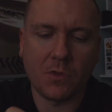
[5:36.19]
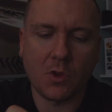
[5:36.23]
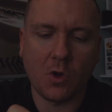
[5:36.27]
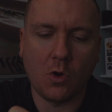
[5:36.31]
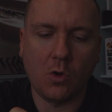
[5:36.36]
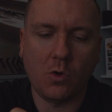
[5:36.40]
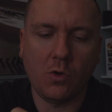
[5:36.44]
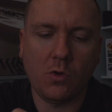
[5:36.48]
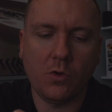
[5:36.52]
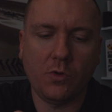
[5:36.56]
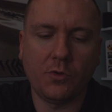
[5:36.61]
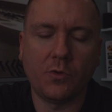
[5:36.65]

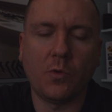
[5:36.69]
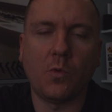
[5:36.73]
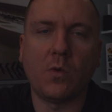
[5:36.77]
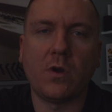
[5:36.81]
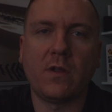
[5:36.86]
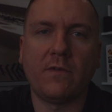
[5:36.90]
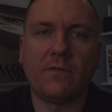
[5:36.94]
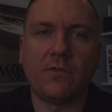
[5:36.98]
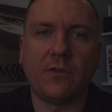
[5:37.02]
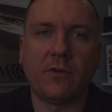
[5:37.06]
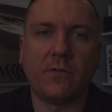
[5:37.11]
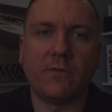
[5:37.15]
hold
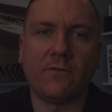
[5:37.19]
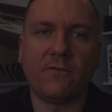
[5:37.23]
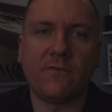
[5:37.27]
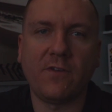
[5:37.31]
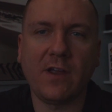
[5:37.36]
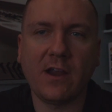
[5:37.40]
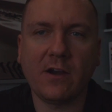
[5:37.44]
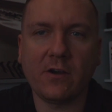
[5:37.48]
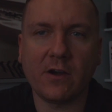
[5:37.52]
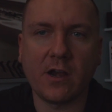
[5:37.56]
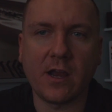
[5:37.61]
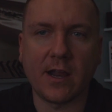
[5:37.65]
one of their
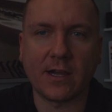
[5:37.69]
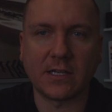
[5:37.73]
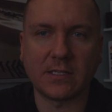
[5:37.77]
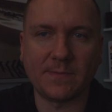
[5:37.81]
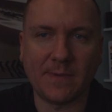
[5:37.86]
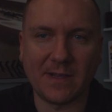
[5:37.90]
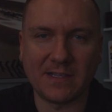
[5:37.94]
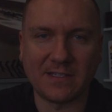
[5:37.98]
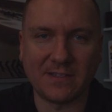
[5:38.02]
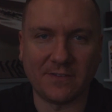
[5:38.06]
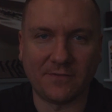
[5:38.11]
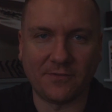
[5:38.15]
very
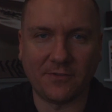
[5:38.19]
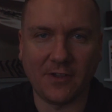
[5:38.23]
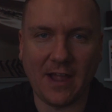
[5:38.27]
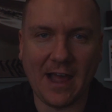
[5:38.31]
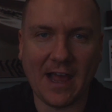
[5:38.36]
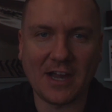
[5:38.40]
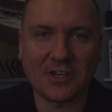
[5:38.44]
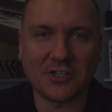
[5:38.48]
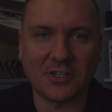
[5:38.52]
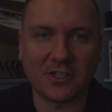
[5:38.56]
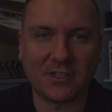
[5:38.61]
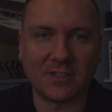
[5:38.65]
expensive
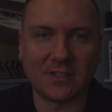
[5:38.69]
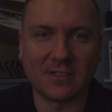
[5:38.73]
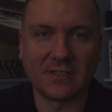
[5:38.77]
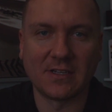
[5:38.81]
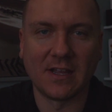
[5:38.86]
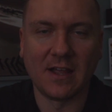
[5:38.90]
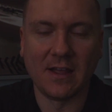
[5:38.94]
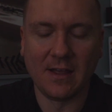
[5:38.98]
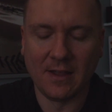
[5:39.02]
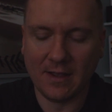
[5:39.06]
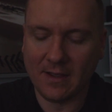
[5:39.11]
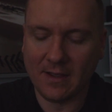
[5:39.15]
flashes,